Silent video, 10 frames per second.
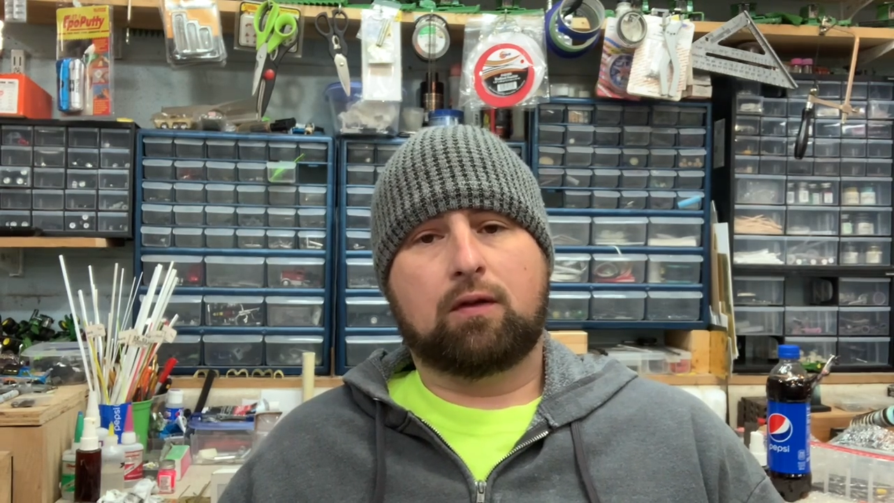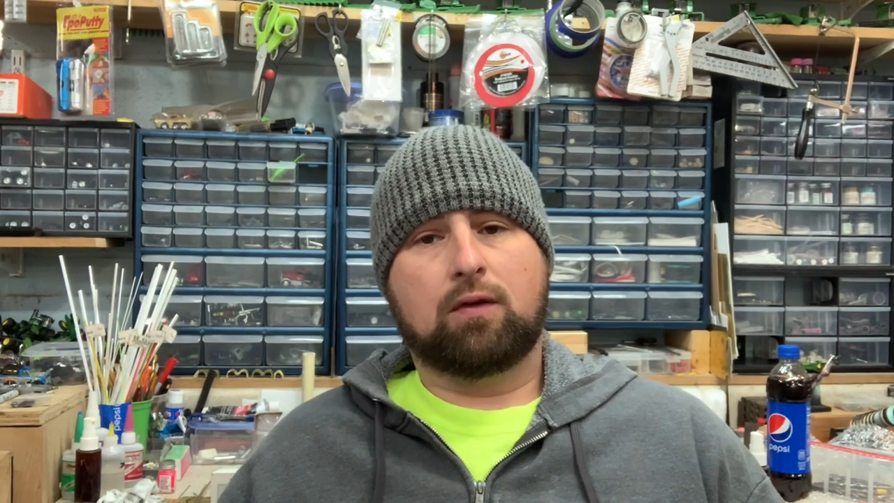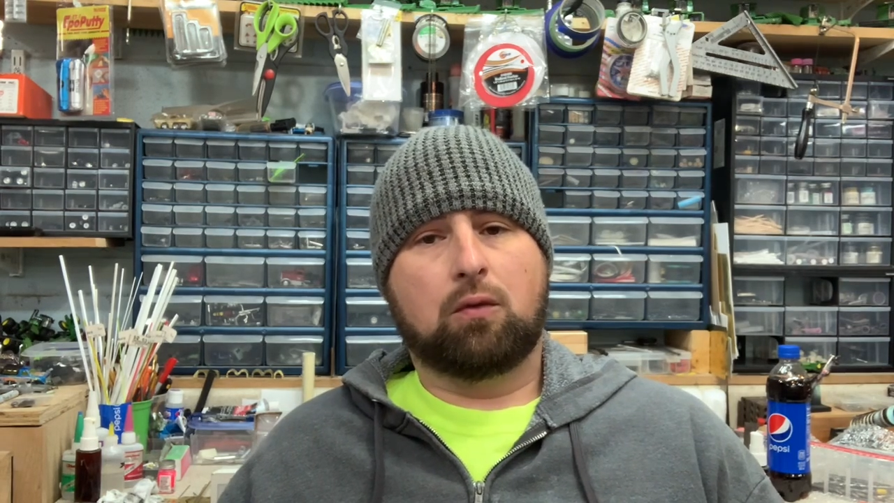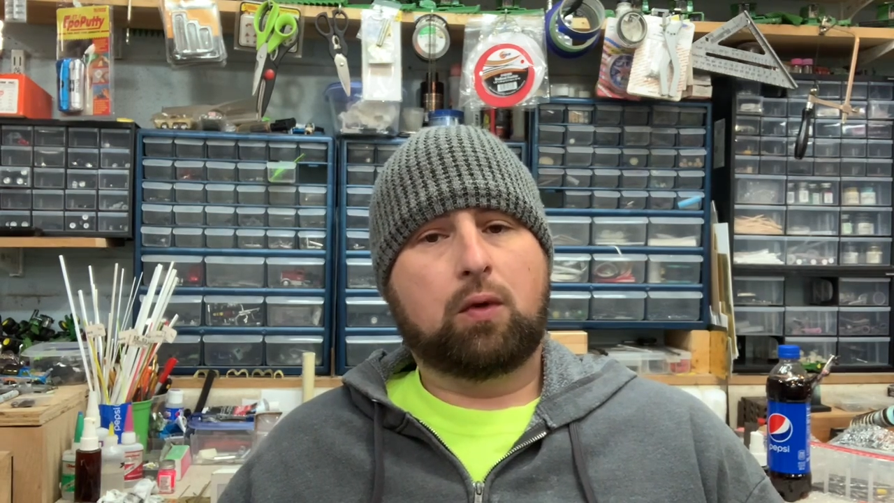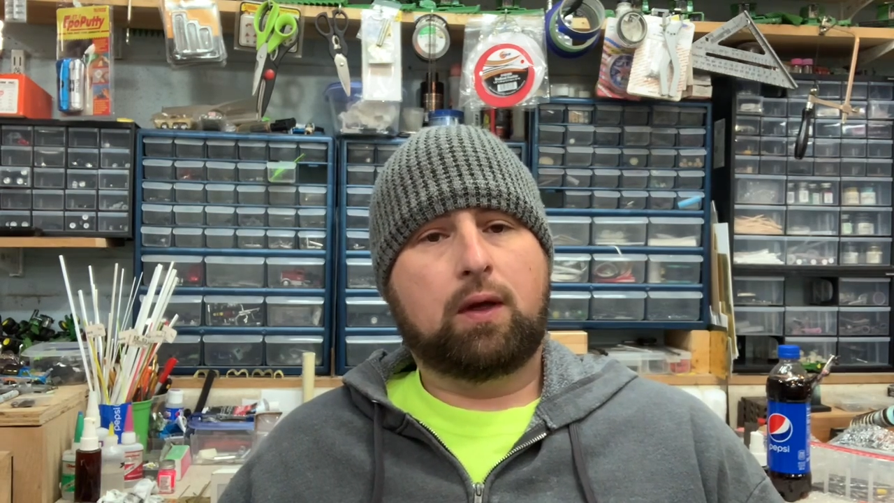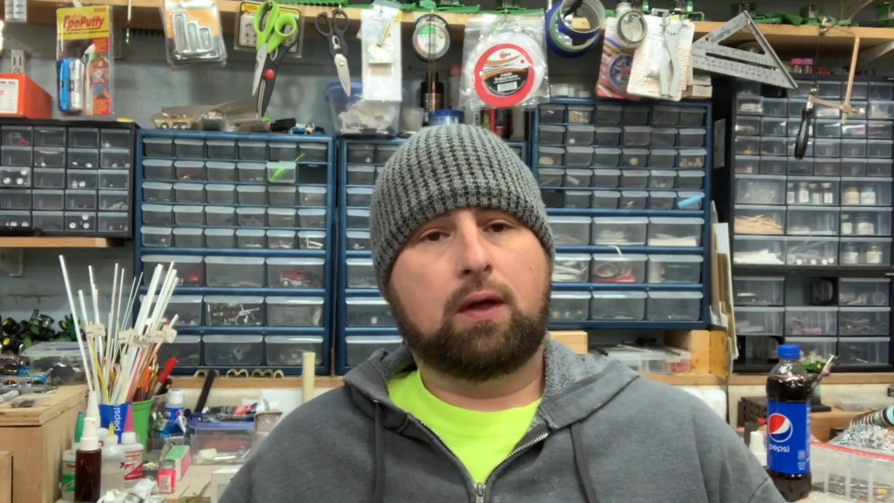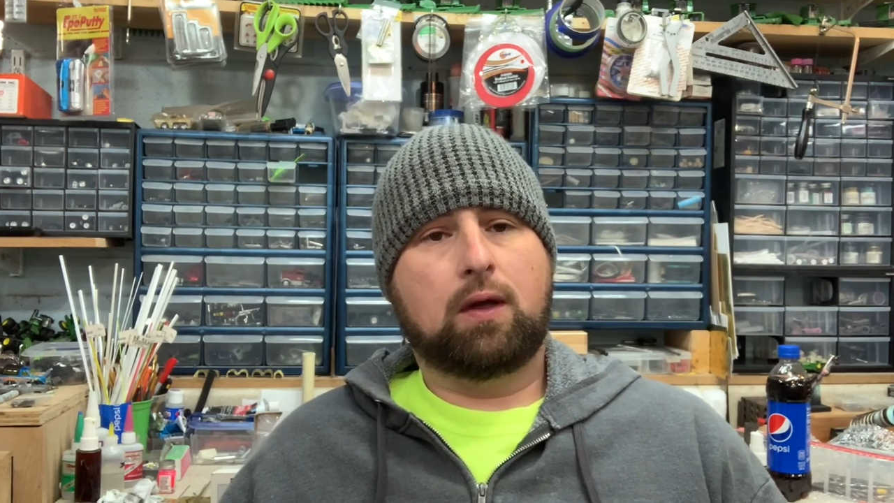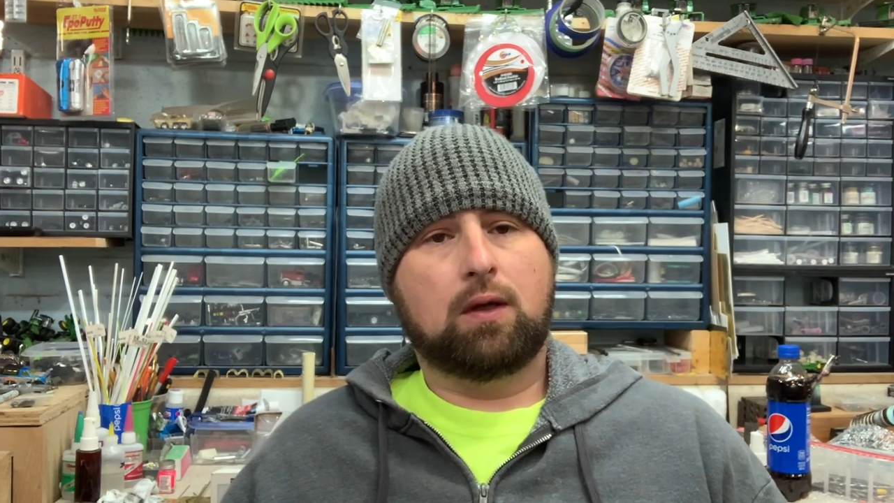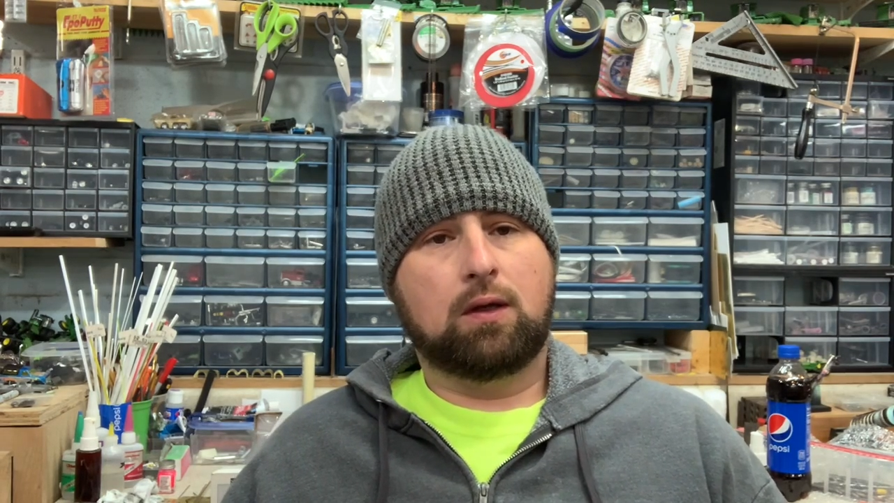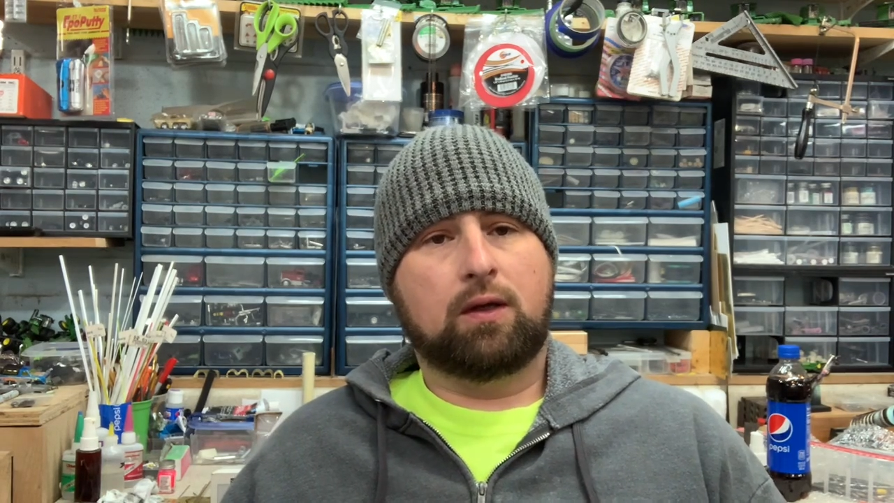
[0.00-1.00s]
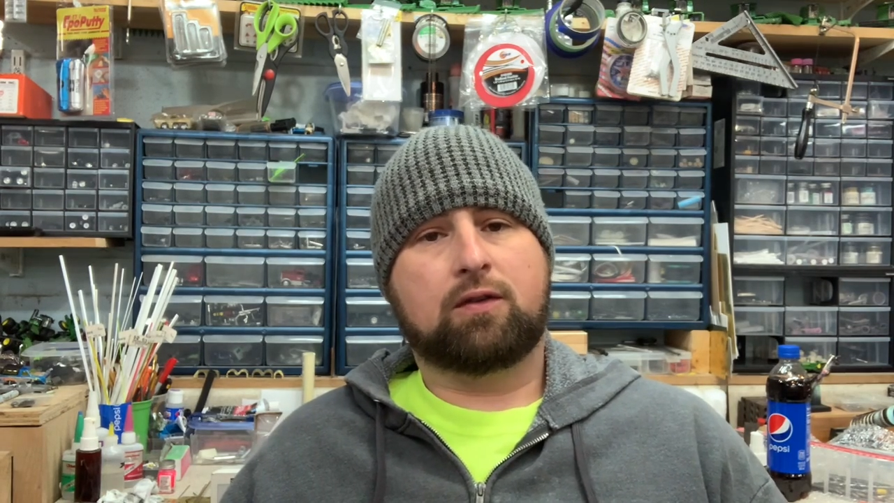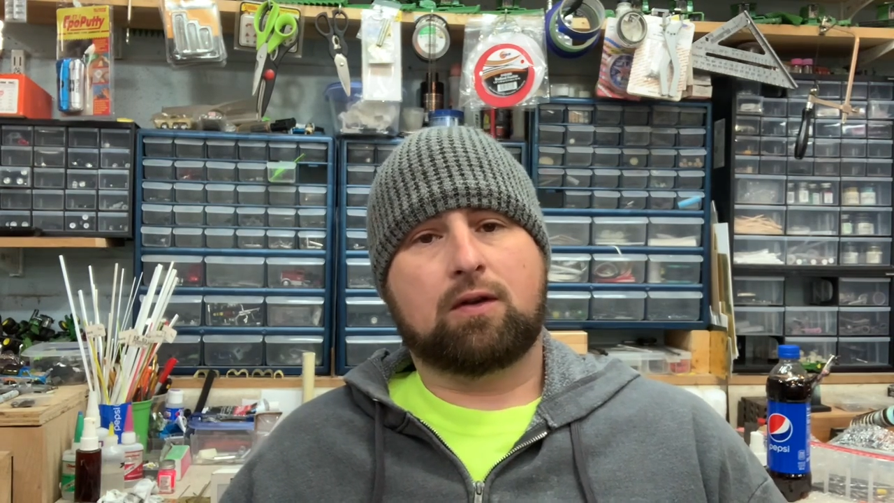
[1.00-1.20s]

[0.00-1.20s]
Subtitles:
So we leased